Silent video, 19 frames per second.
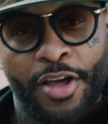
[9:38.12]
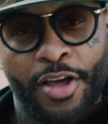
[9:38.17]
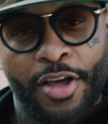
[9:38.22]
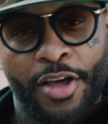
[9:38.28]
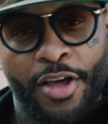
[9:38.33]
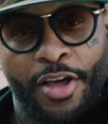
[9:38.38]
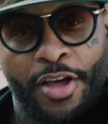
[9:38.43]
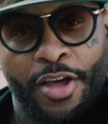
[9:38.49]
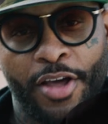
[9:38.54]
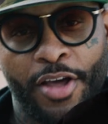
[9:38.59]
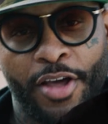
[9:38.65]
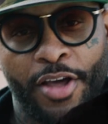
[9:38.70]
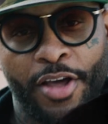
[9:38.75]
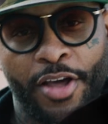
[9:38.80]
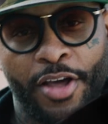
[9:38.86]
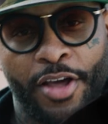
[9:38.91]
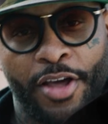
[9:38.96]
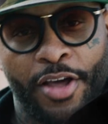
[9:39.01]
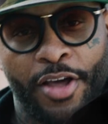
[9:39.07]

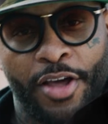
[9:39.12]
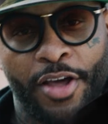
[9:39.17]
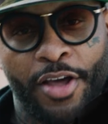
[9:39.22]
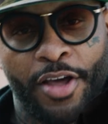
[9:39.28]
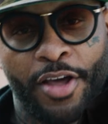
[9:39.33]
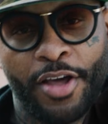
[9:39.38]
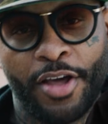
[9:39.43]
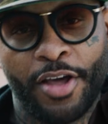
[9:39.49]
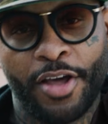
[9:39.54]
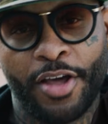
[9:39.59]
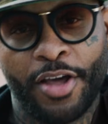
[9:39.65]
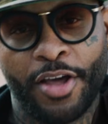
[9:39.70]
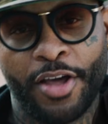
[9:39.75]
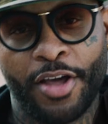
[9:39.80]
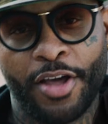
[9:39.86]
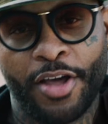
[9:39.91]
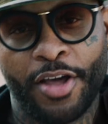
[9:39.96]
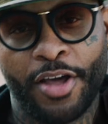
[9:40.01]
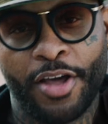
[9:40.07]

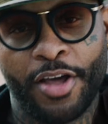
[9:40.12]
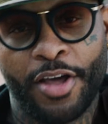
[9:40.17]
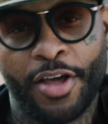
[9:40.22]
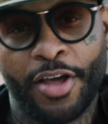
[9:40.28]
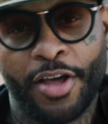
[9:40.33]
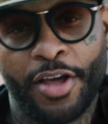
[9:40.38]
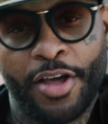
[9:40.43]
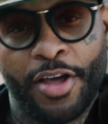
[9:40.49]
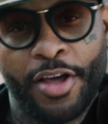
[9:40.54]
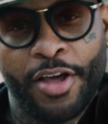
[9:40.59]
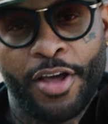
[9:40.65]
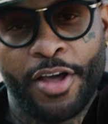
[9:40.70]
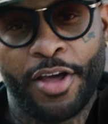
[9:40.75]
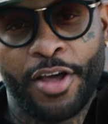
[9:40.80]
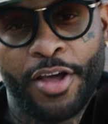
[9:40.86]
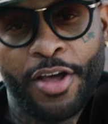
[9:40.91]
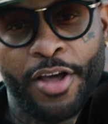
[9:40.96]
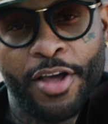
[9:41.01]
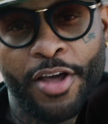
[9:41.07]

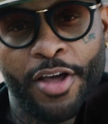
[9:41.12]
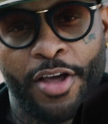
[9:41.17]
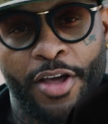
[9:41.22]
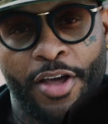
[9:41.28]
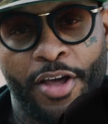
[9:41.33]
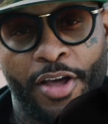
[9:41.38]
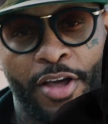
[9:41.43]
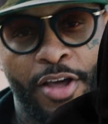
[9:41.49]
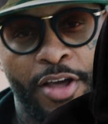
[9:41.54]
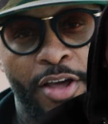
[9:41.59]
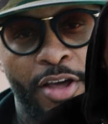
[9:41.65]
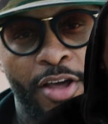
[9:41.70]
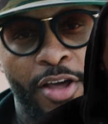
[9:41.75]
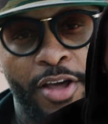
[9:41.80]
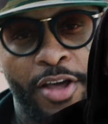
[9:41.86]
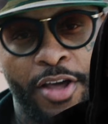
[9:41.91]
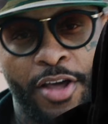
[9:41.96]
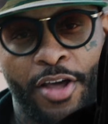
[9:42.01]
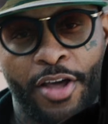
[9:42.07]

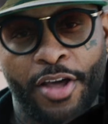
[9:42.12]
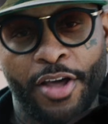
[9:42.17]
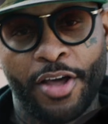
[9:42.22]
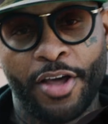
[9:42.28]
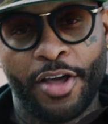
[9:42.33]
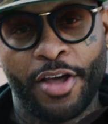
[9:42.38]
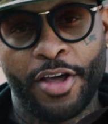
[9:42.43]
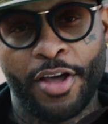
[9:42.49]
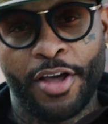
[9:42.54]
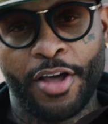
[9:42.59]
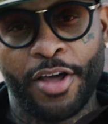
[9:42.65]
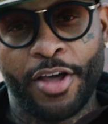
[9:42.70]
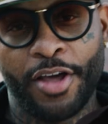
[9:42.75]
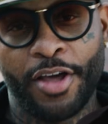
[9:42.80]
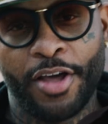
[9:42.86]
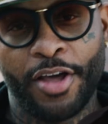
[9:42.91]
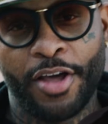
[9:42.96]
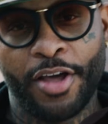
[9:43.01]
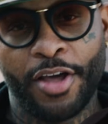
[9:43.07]

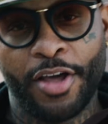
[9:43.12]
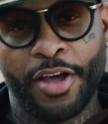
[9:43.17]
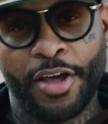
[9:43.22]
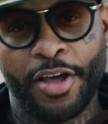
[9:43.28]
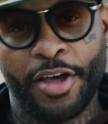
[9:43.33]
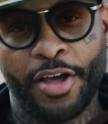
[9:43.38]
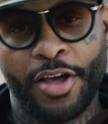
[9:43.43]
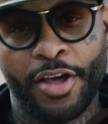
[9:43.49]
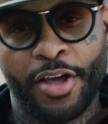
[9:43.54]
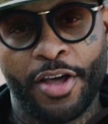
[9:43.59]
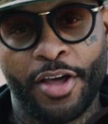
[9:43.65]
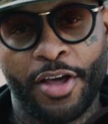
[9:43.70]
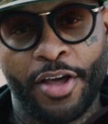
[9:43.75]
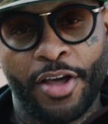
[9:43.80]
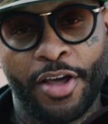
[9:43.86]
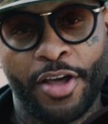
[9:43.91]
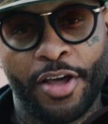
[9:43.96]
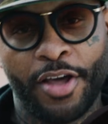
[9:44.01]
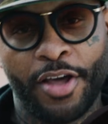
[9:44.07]
This person isn't speaking.